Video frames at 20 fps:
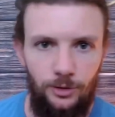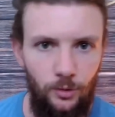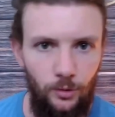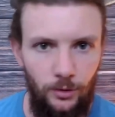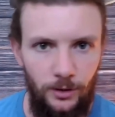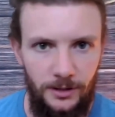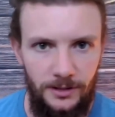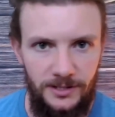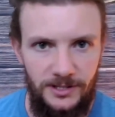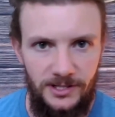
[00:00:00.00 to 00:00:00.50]

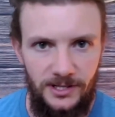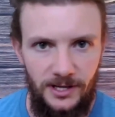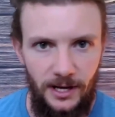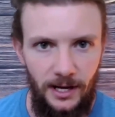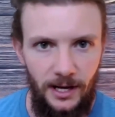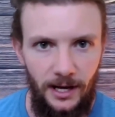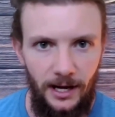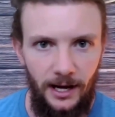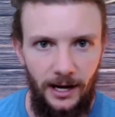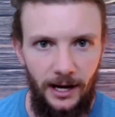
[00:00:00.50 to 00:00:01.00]
towards
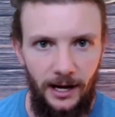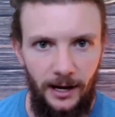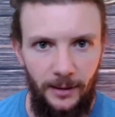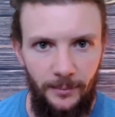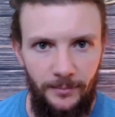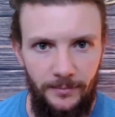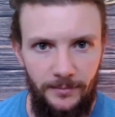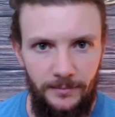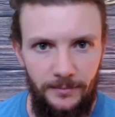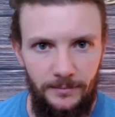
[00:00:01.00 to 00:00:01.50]

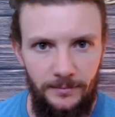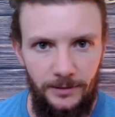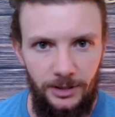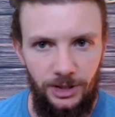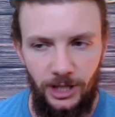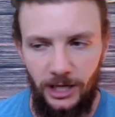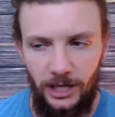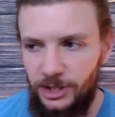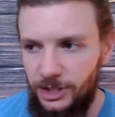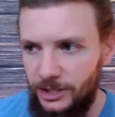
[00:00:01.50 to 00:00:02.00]

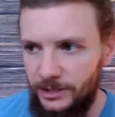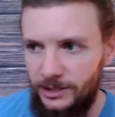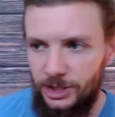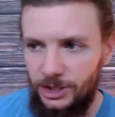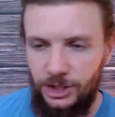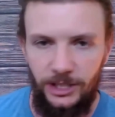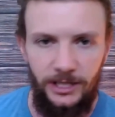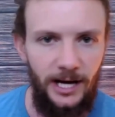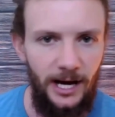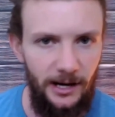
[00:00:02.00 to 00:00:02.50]
judging the
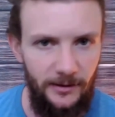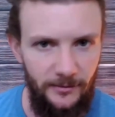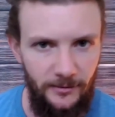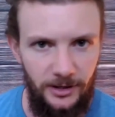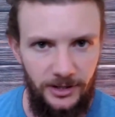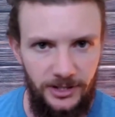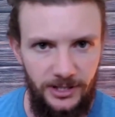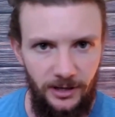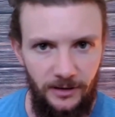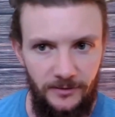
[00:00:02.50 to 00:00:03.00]
shit out of
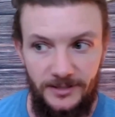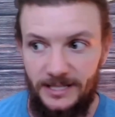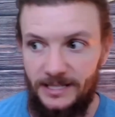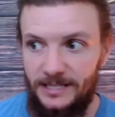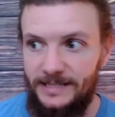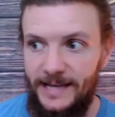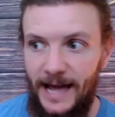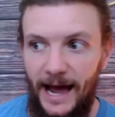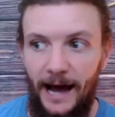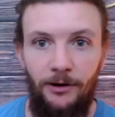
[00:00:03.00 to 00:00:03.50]
ourselves
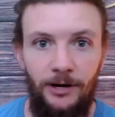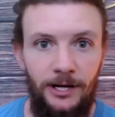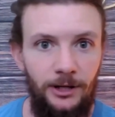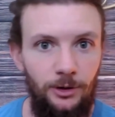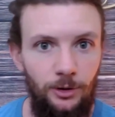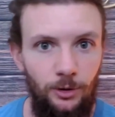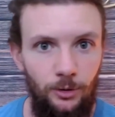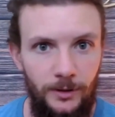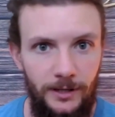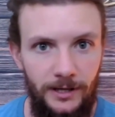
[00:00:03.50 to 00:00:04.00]
and doubting
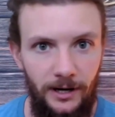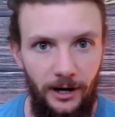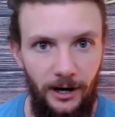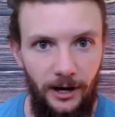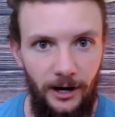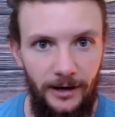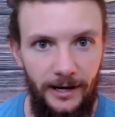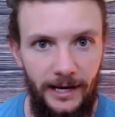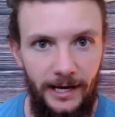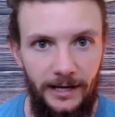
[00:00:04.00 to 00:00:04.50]
who we
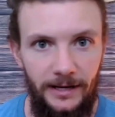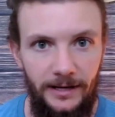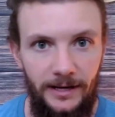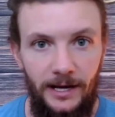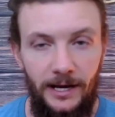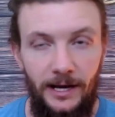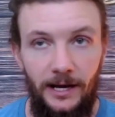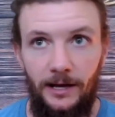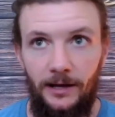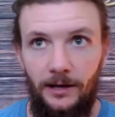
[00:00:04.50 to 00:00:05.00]
are, and
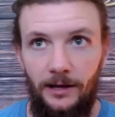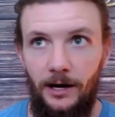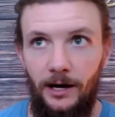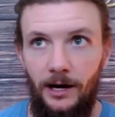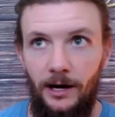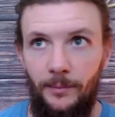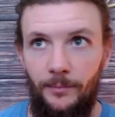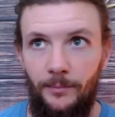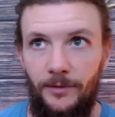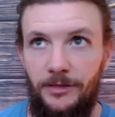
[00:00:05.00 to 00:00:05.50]

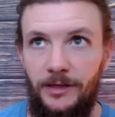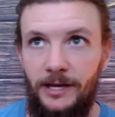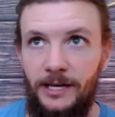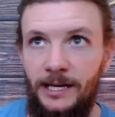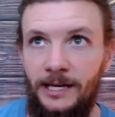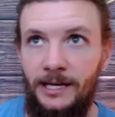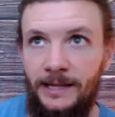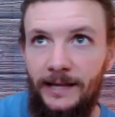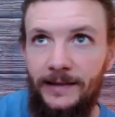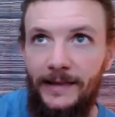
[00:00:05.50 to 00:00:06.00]

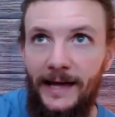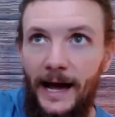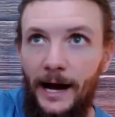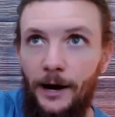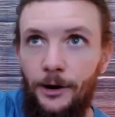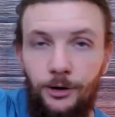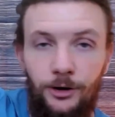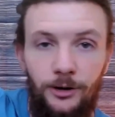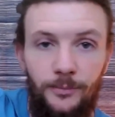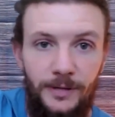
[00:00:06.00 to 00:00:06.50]
thinking that the
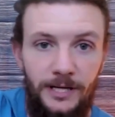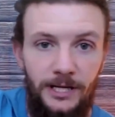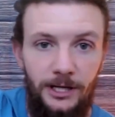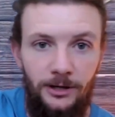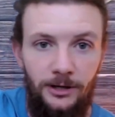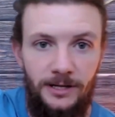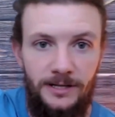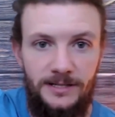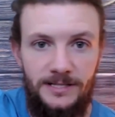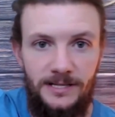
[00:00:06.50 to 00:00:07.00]
outer
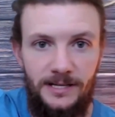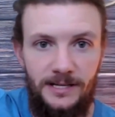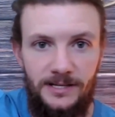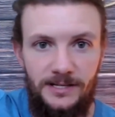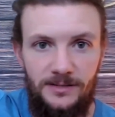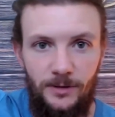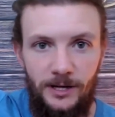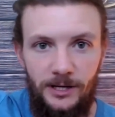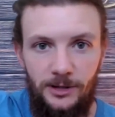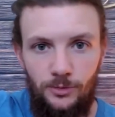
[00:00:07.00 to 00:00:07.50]
appearance
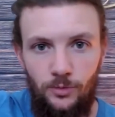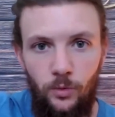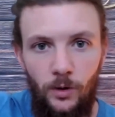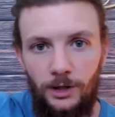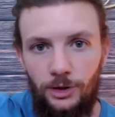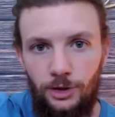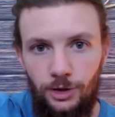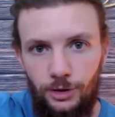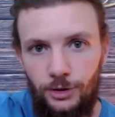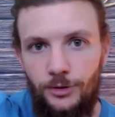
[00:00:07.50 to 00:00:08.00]
is
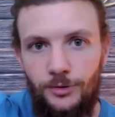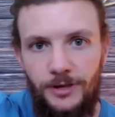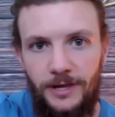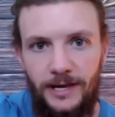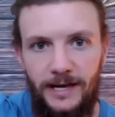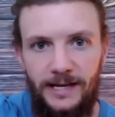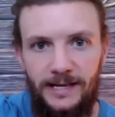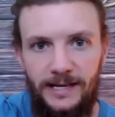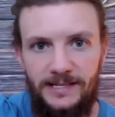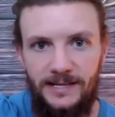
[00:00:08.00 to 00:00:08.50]
what truth
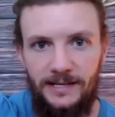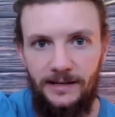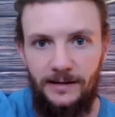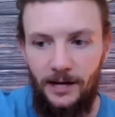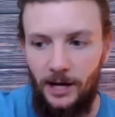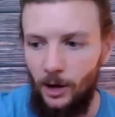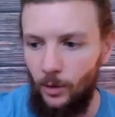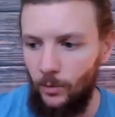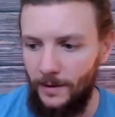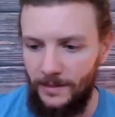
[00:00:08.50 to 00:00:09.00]
is, and
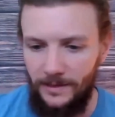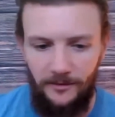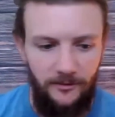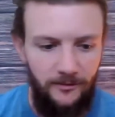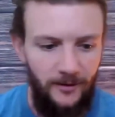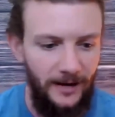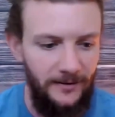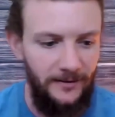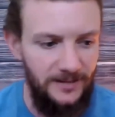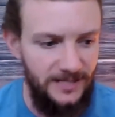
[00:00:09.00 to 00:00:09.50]
what the
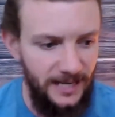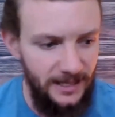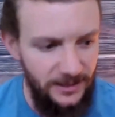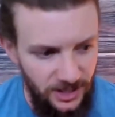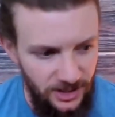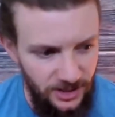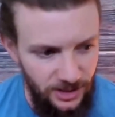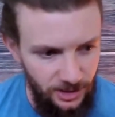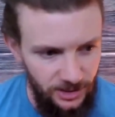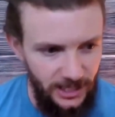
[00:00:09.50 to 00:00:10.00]
five
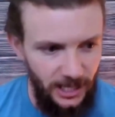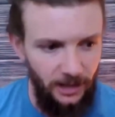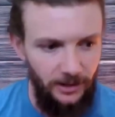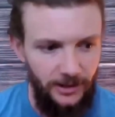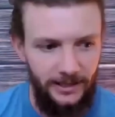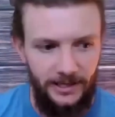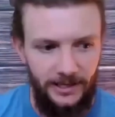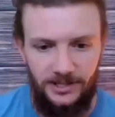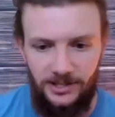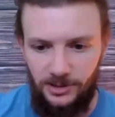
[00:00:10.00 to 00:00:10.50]
senses are
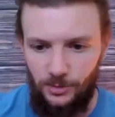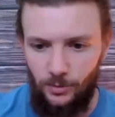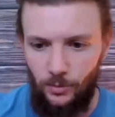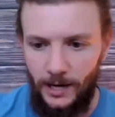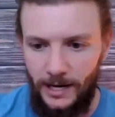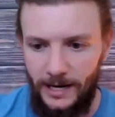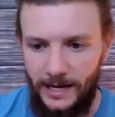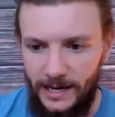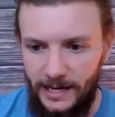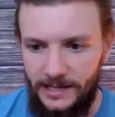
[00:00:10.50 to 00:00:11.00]
telling us is
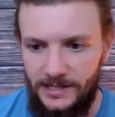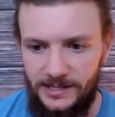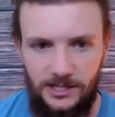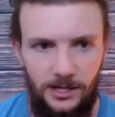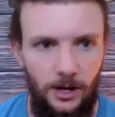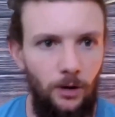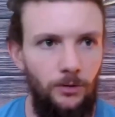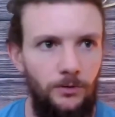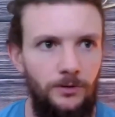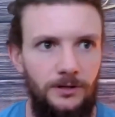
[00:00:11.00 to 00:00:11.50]
what is.
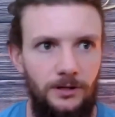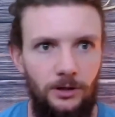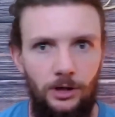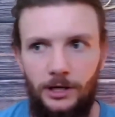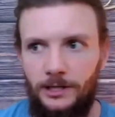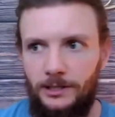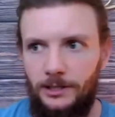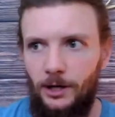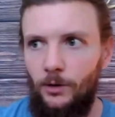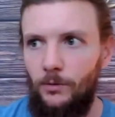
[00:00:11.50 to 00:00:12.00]
So
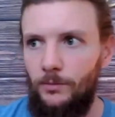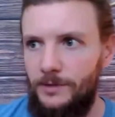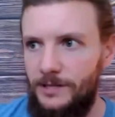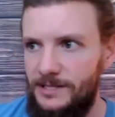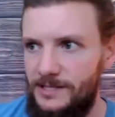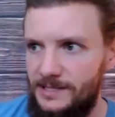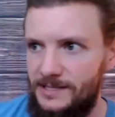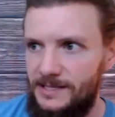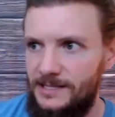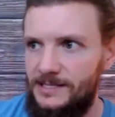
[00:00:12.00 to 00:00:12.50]
look, no,
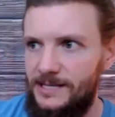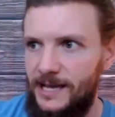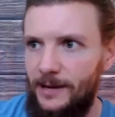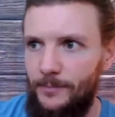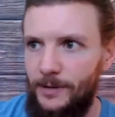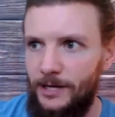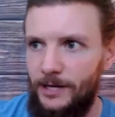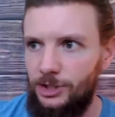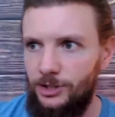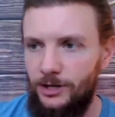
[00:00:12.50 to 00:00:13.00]
this is the
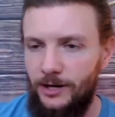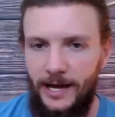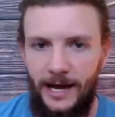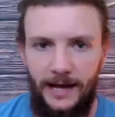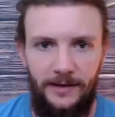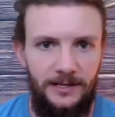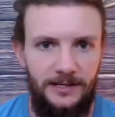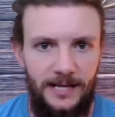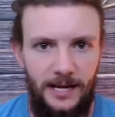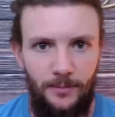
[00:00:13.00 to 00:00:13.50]
same picture I
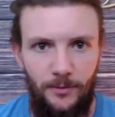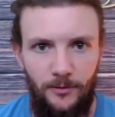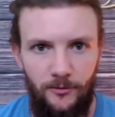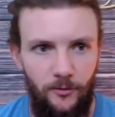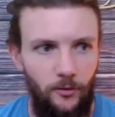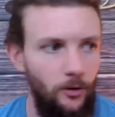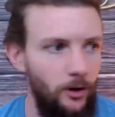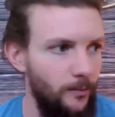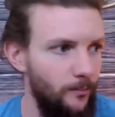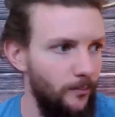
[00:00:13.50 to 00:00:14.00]
had the day
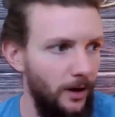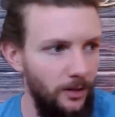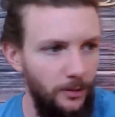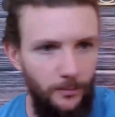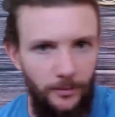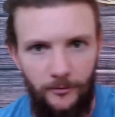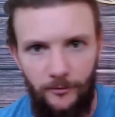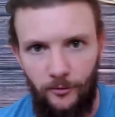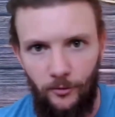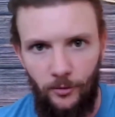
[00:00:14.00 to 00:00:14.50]
before, a
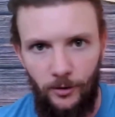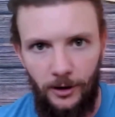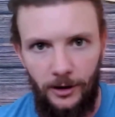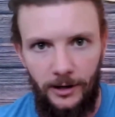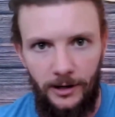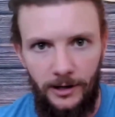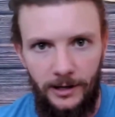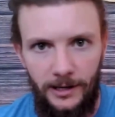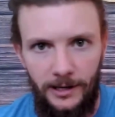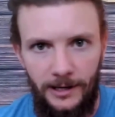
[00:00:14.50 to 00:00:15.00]
month before.